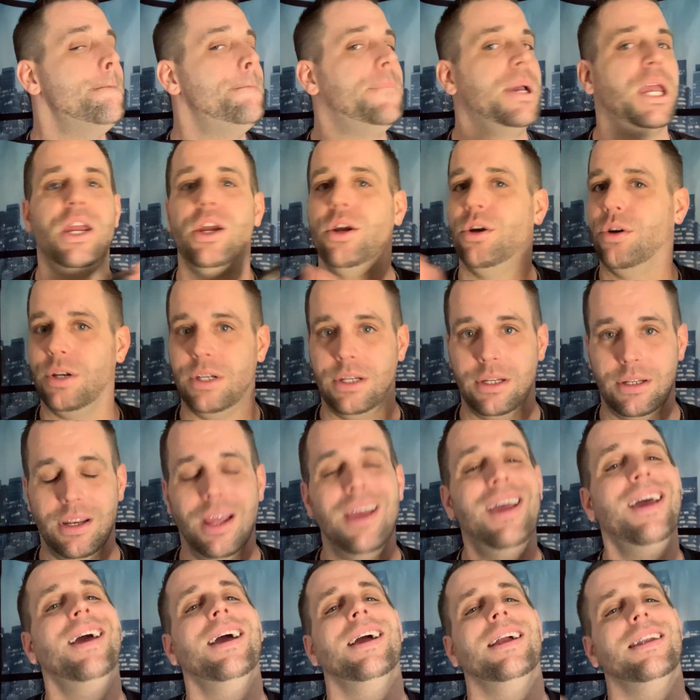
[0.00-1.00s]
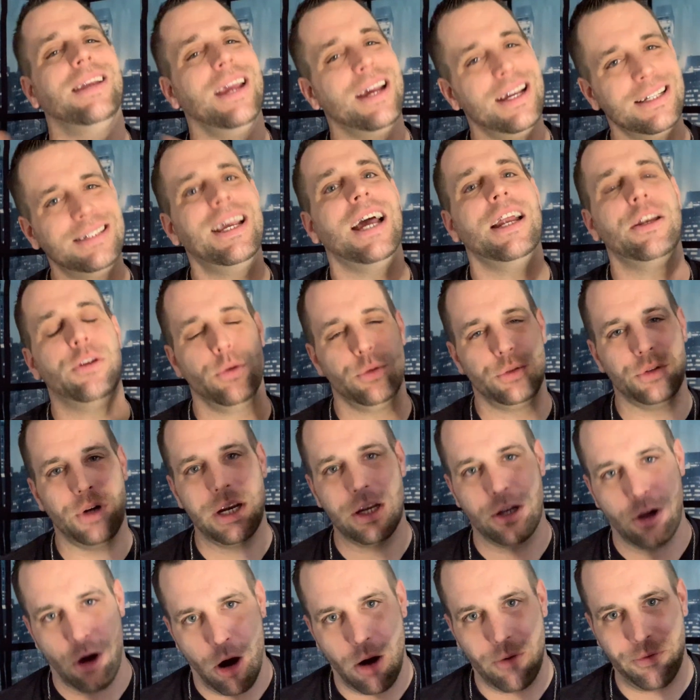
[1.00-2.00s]
Period. And yes, I do
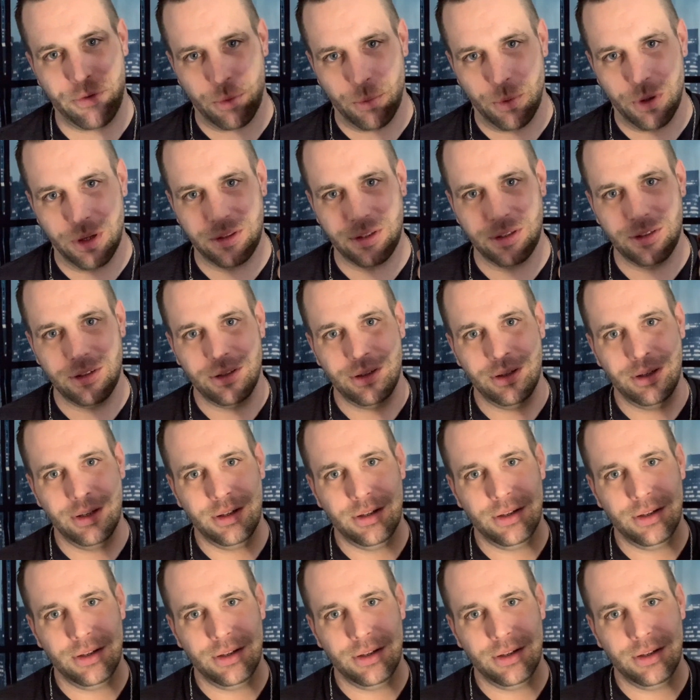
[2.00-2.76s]
drink coffee with it.